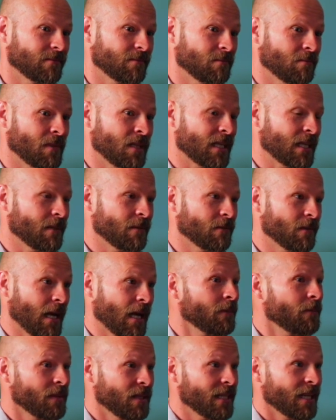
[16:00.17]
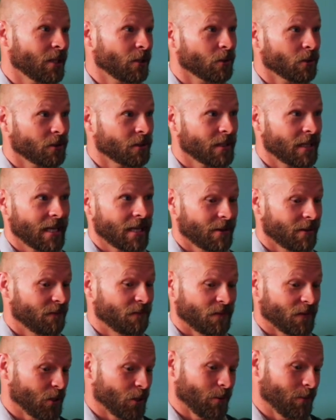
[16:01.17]
making I mean I learned how to
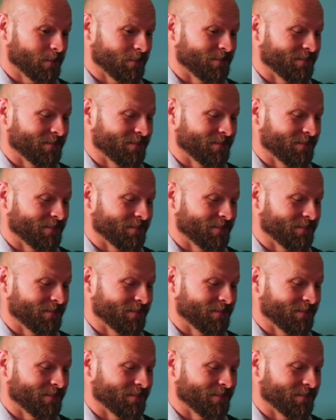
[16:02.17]
film